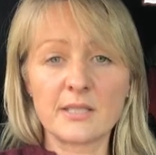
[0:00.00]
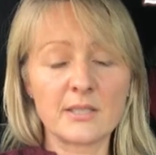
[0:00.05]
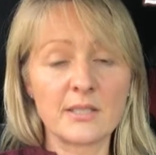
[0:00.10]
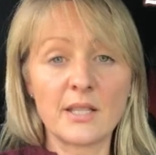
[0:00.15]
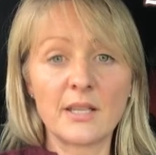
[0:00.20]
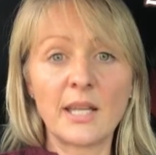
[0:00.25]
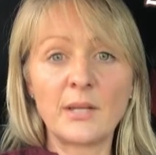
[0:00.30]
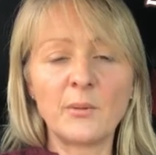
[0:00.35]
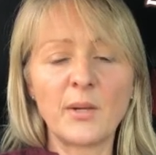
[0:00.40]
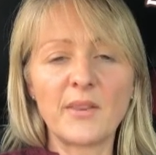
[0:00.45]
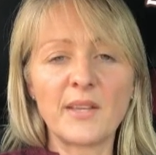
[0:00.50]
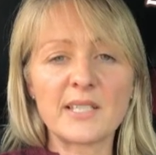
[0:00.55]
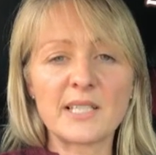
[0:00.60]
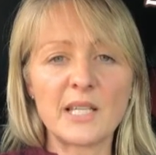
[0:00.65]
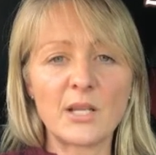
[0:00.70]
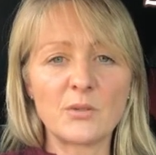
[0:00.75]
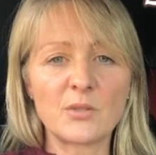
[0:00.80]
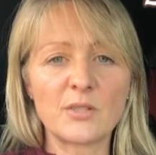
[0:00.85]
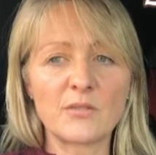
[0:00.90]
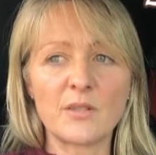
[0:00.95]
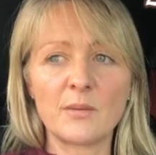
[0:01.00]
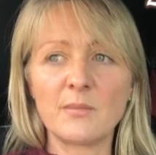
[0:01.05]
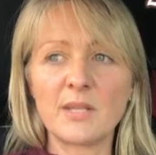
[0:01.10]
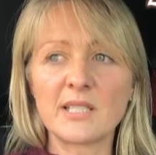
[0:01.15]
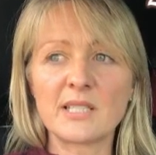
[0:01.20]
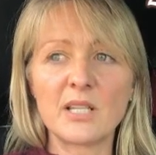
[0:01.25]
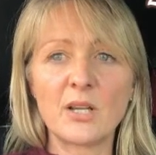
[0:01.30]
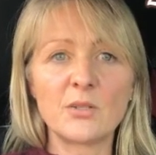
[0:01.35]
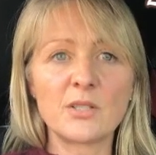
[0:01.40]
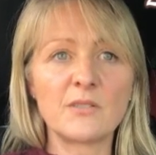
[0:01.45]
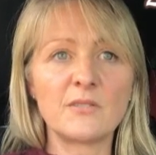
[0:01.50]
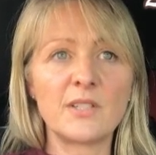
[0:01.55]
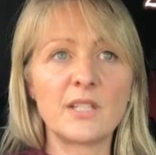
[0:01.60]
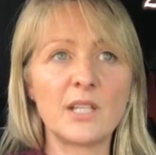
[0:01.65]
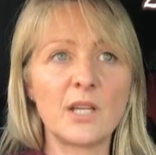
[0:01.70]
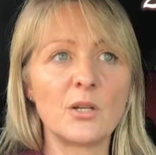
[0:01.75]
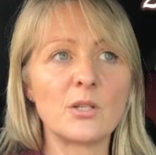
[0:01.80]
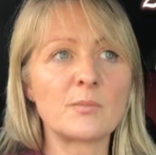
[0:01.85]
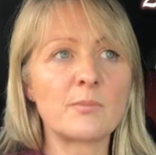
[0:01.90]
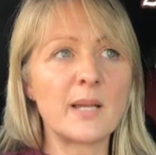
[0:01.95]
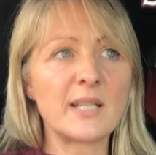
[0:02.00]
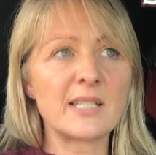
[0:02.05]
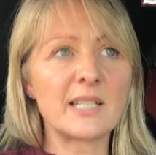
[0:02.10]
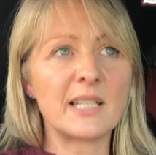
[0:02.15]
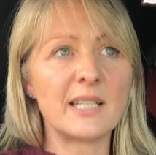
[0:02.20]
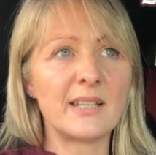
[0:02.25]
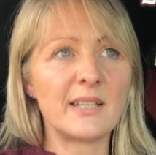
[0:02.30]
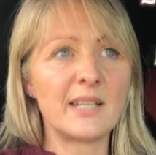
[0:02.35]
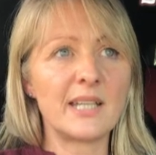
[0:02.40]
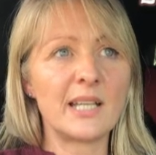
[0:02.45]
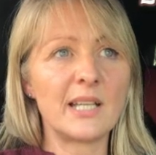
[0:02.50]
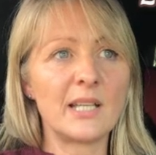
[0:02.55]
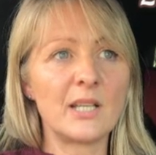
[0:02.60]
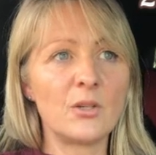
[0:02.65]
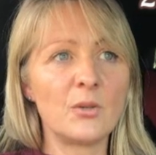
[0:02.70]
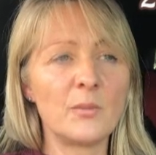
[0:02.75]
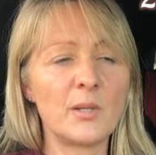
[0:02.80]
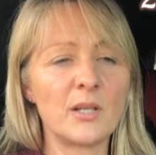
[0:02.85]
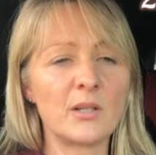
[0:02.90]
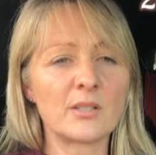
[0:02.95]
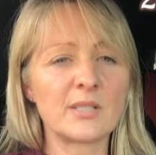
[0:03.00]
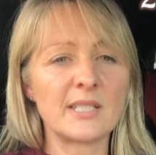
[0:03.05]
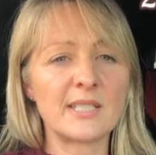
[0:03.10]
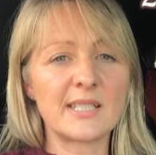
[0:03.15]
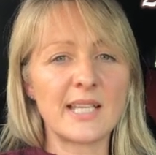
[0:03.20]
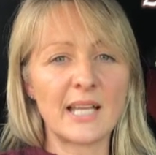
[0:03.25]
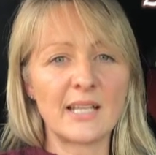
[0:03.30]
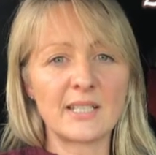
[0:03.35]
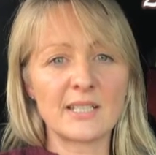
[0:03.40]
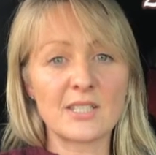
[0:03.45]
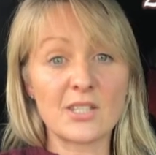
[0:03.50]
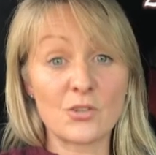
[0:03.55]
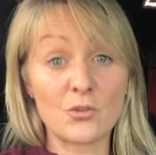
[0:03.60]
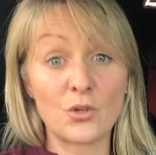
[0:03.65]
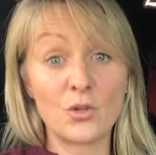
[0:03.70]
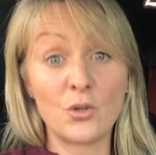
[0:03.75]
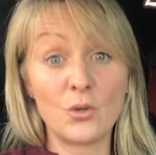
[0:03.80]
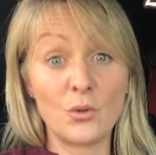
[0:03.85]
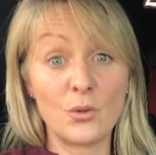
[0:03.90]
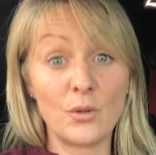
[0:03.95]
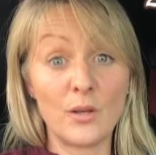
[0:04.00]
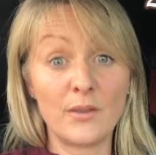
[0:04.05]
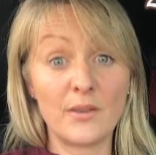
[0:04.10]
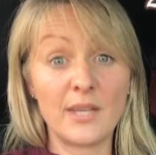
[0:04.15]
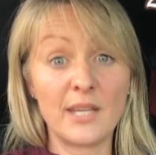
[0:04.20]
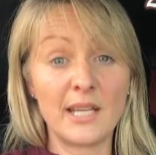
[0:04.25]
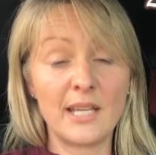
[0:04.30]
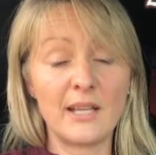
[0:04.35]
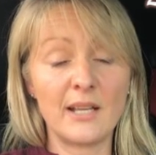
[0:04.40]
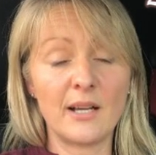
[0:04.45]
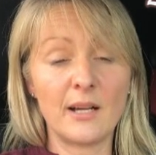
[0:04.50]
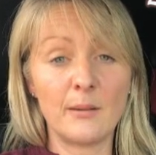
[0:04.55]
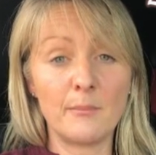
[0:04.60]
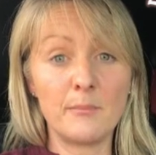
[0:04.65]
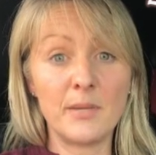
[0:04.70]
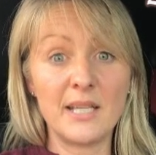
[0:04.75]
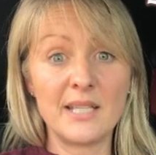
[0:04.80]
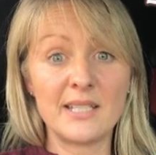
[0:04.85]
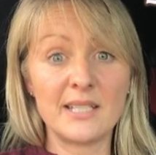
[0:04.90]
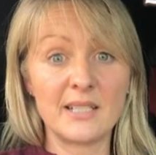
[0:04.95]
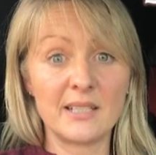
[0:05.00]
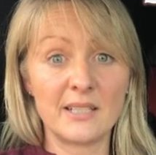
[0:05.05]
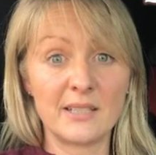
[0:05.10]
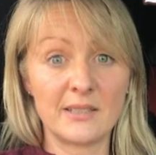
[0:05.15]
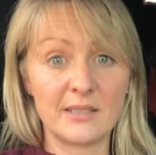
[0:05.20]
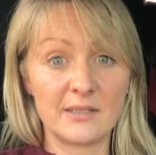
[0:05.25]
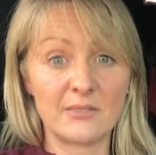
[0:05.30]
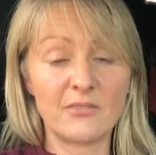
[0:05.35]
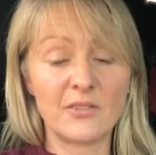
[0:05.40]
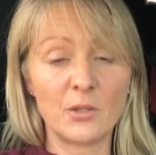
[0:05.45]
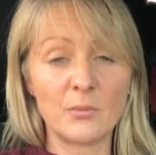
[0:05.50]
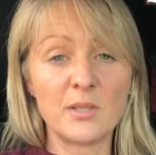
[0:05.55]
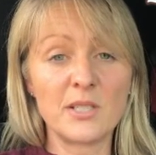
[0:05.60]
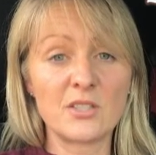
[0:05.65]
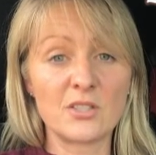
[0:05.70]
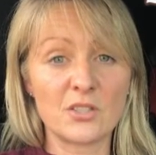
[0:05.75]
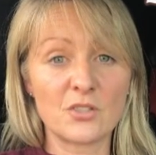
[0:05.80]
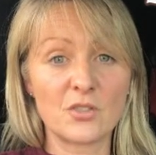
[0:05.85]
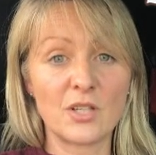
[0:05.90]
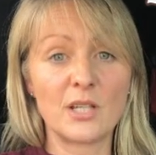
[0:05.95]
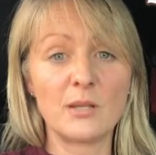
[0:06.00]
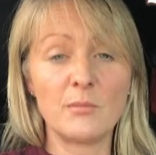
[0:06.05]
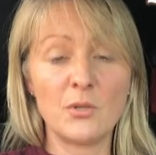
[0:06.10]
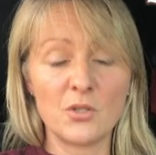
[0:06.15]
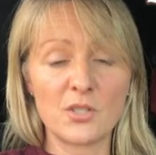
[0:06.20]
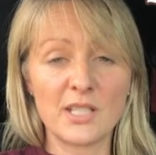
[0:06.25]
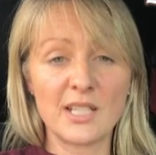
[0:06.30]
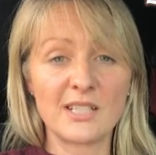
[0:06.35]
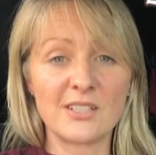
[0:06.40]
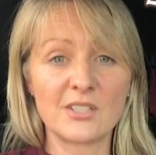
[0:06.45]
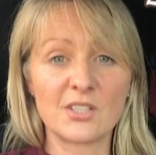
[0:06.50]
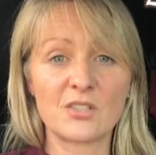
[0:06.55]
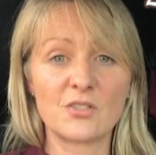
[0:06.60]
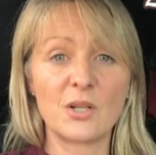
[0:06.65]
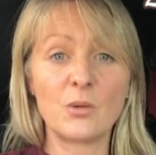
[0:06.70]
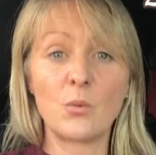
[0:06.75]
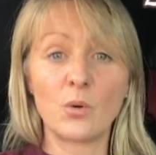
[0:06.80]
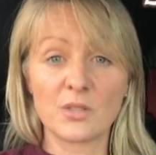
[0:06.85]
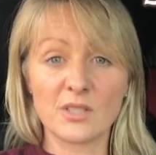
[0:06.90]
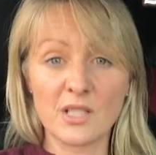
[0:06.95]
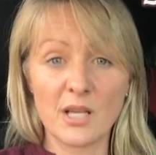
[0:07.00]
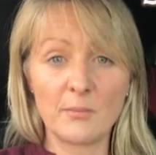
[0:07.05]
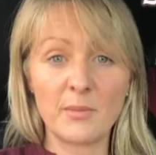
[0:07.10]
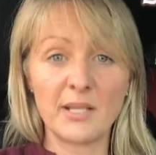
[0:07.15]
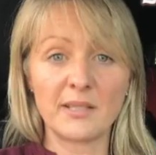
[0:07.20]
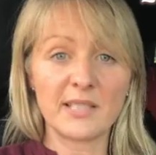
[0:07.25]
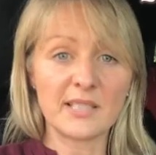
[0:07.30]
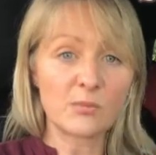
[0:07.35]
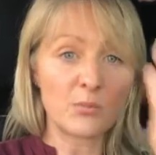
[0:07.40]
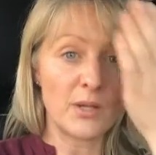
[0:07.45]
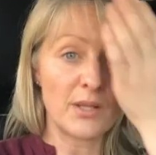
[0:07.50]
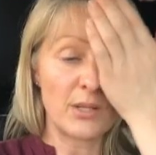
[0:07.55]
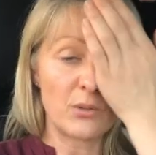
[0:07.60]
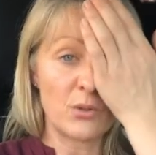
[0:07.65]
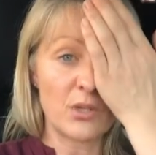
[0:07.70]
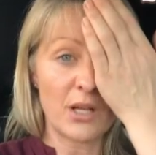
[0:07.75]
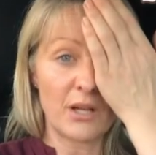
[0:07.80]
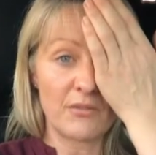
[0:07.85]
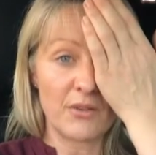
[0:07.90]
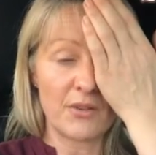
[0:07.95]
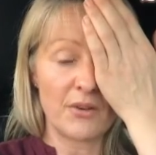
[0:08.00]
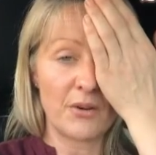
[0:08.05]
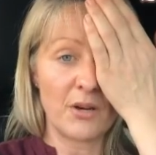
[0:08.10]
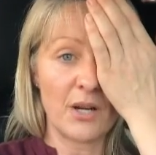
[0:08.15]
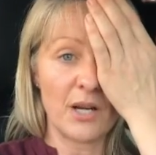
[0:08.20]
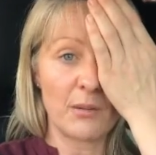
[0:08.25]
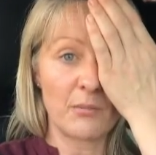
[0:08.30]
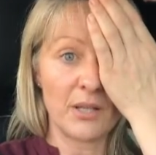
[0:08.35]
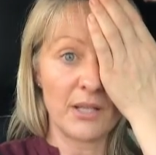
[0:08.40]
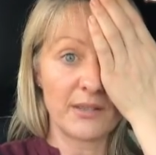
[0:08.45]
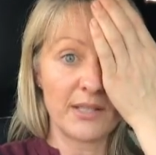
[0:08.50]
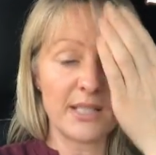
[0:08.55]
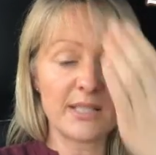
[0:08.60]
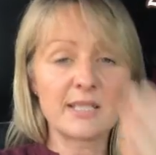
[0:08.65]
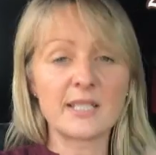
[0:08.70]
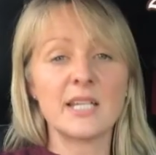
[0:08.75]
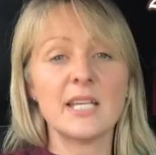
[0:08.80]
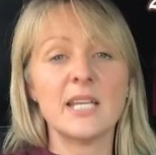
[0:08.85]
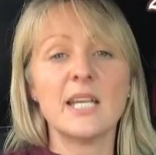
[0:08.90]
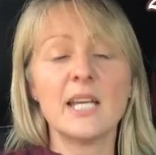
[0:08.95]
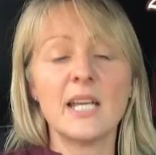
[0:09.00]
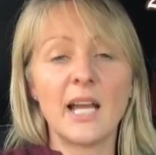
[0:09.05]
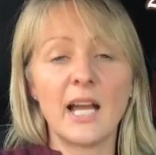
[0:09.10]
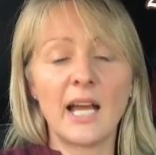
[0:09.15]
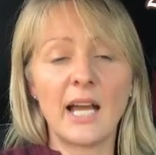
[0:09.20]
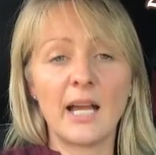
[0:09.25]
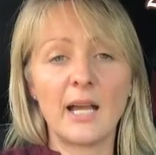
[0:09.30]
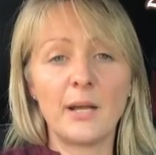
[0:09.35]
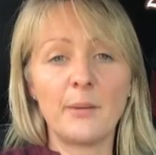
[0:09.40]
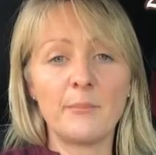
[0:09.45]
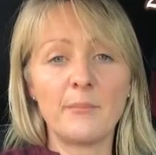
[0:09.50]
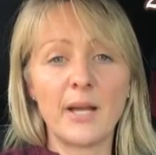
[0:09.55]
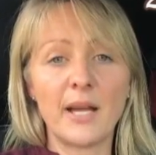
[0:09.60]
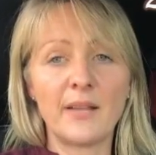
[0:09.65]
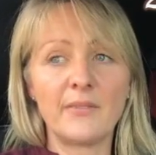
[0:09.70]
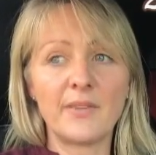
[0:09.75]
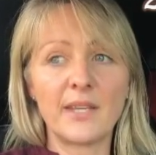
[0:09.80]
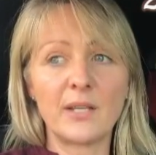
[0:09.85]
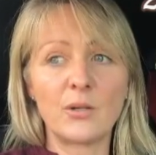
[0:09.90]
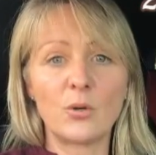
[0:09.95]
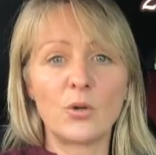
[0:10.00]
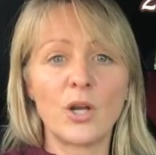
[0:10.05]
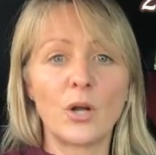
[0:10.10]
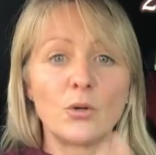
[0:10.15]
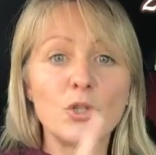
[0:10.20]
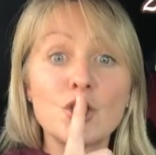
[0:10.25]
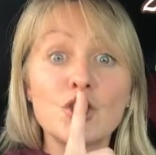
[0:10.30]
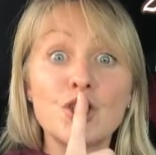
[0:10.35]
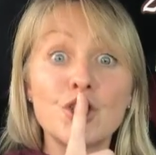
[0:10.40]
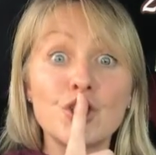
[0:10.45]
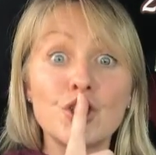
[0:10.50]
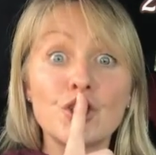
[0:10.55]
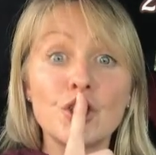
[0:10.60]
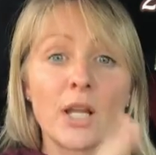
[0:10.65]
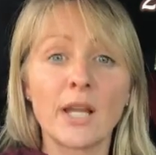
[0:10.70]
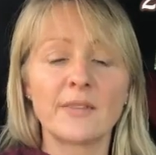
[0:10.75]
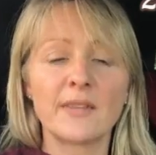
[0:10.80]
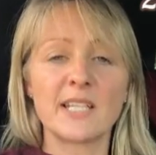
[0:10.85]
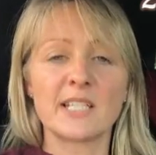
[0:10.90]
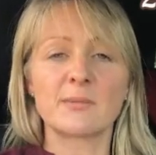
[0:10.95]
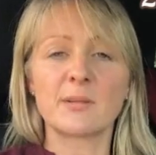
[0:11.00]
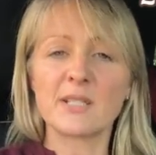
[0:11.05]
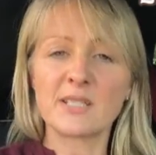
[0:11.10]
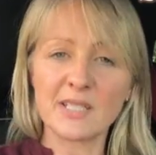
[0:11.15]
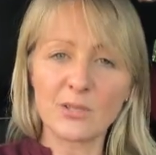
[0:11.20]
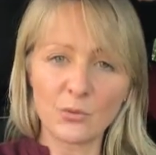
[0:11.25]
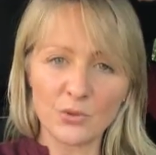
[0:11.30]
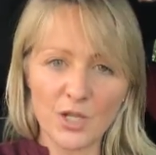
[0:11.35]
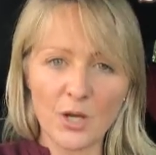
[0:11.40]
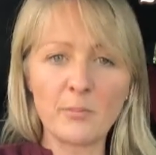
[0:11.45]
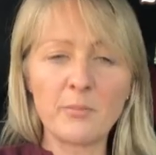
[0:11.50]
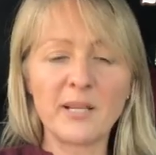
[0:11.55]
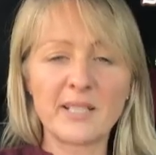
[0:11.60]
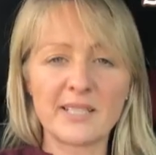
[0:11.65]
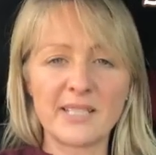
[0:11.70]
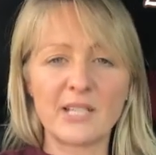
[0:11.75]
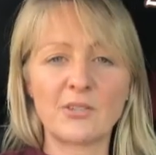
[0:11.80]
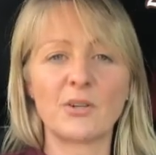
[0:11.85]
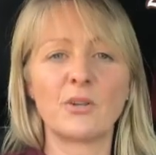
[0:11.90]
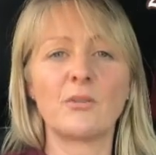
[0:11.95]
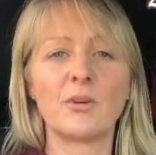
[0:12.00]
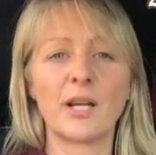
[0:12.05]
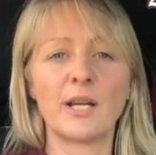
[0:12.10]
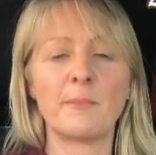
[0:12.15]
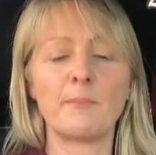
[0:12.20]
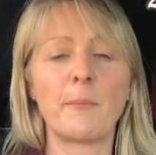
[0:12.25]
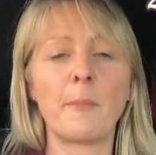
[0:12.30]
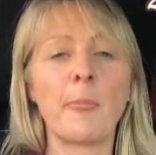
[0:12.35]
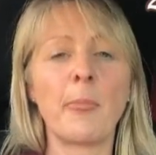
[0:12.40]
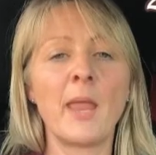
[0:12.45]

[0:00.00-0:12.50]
Anyway, there's loads of them. There's loads of videos. Basically, the Illuminati tell us through the media, the film industry and the music industry what's coming. That's why they will cover their eye up like this, and they will go shh like this, because they will know a big secret, right?